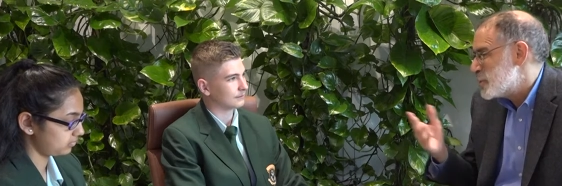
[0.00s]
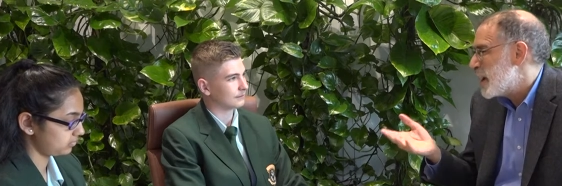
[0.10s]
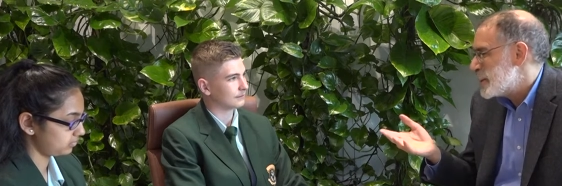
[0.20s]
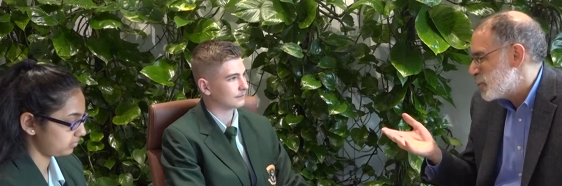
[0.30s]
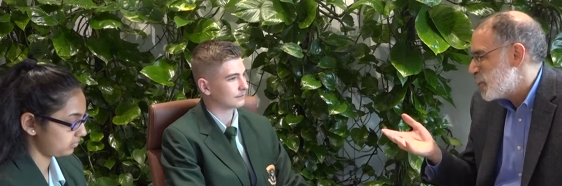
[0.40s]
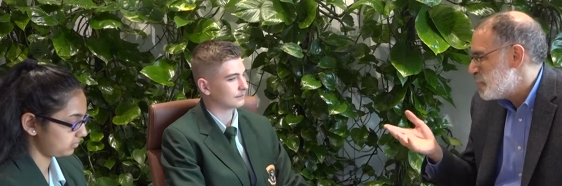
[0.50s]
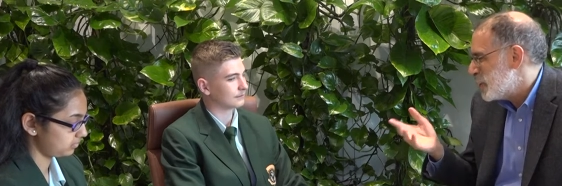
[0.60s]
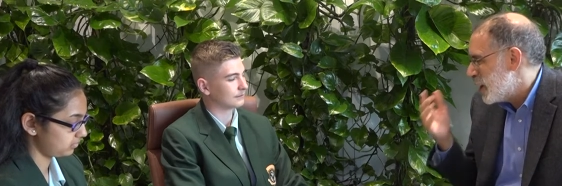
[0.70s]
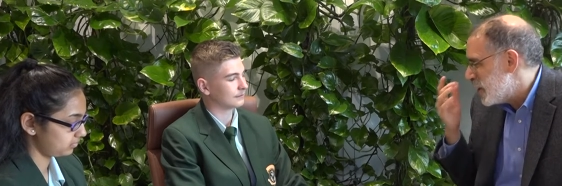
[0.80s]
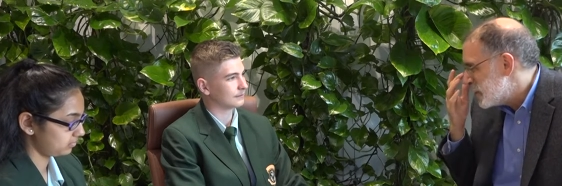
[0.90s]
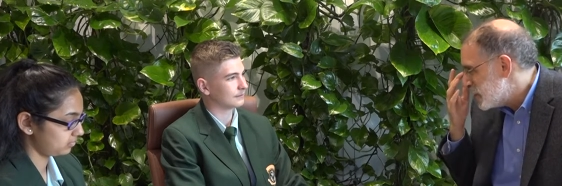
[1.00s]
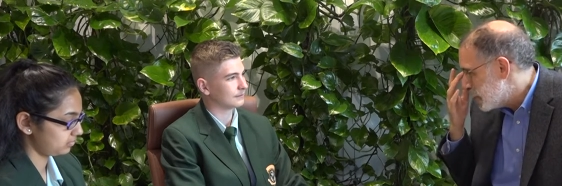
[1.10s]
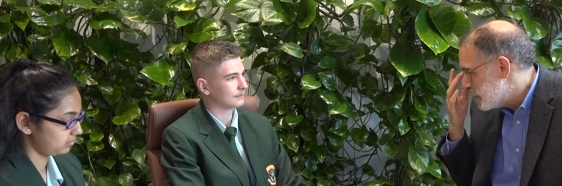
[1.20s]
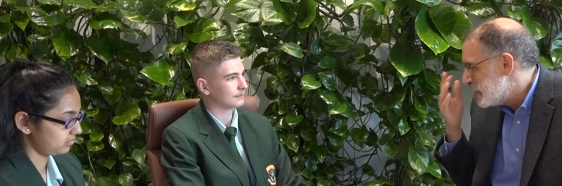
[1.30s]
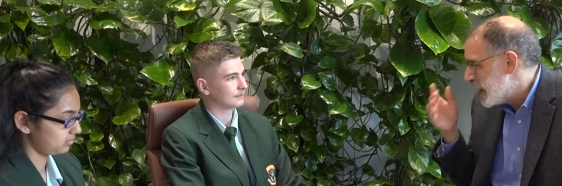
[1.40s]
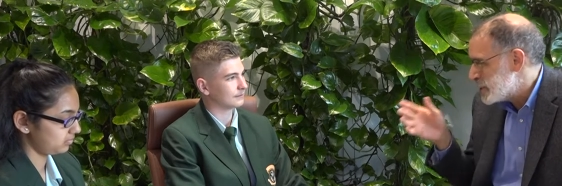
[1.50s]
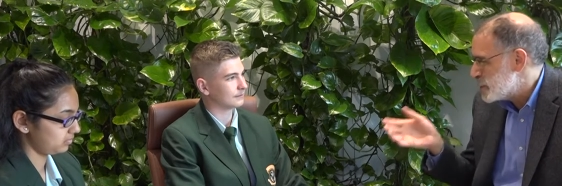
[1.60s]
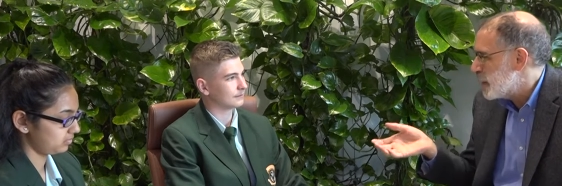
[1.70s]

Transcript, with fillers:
Speaker 1: with Scratch 3.0, you'll not